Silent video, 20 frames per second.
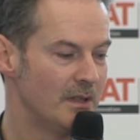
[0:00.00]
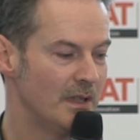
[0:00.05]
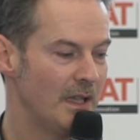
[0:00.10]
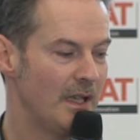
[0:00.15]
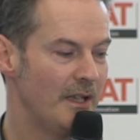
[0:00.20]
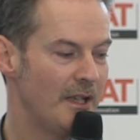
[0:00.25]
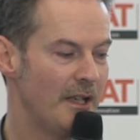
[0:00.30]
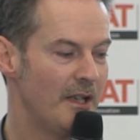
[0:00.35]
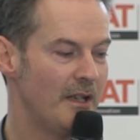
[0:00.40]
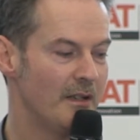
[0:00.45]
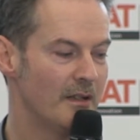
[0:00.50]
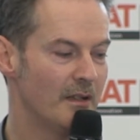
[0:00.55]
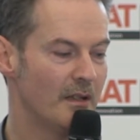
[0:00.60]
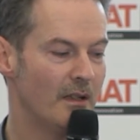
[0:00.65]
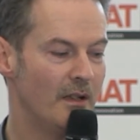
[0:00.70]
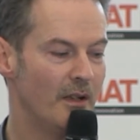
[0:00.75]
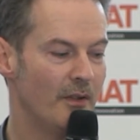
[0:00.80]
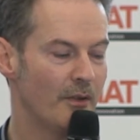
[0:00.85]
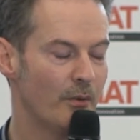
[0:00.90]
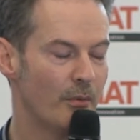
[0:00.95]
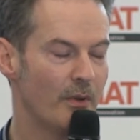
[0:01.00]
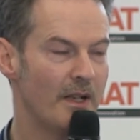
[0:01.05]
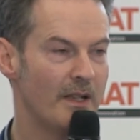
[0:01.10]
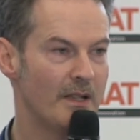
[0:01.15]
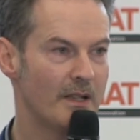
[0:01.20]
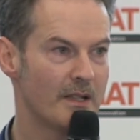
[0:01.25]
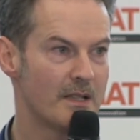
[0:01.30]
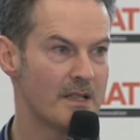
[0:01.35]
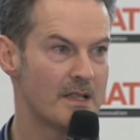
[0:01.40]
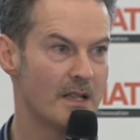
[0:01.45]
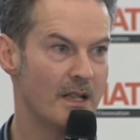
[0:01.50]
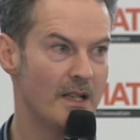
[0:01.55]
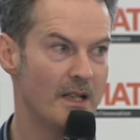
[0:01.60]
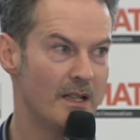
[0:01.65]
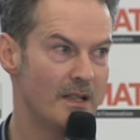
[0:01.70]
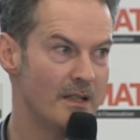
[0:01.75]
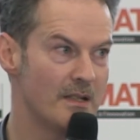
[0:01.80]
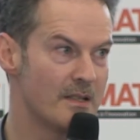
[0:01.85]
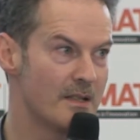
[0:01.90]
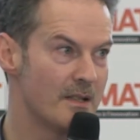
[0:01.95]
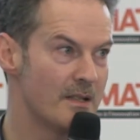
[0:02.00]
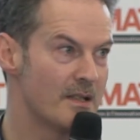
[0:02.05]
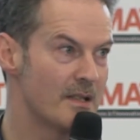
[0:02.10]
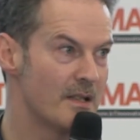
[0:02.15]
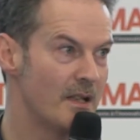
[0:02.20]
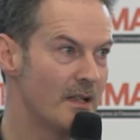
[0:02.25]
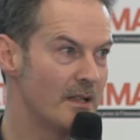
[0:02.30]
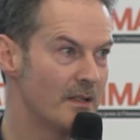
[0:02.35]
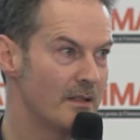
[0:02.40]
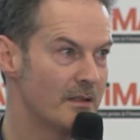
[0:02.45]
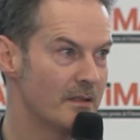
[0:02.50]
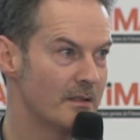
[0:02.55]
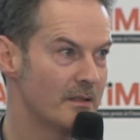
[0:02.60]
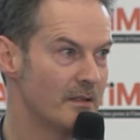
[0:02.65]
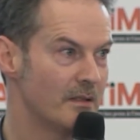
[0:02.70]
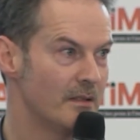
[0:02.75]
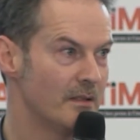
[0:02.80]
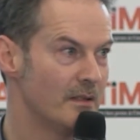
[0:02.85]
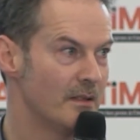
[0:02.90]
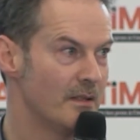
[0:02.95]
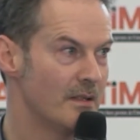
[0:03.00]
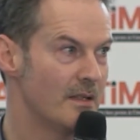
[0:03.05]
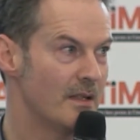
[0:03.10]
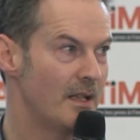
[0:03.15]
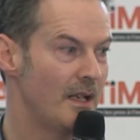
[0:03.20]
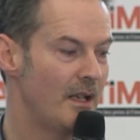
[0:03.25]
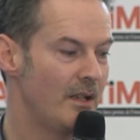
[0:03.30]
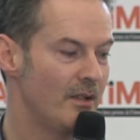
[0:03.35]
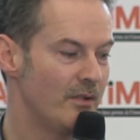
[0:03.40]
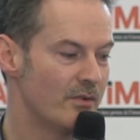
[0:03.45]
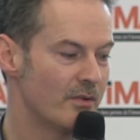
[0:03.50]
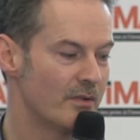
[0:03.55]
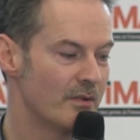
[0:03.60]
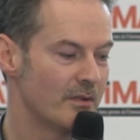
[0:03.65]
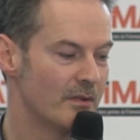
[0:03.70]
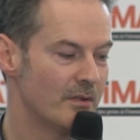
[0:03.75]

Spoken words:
and then on the right-hand side is the site stage.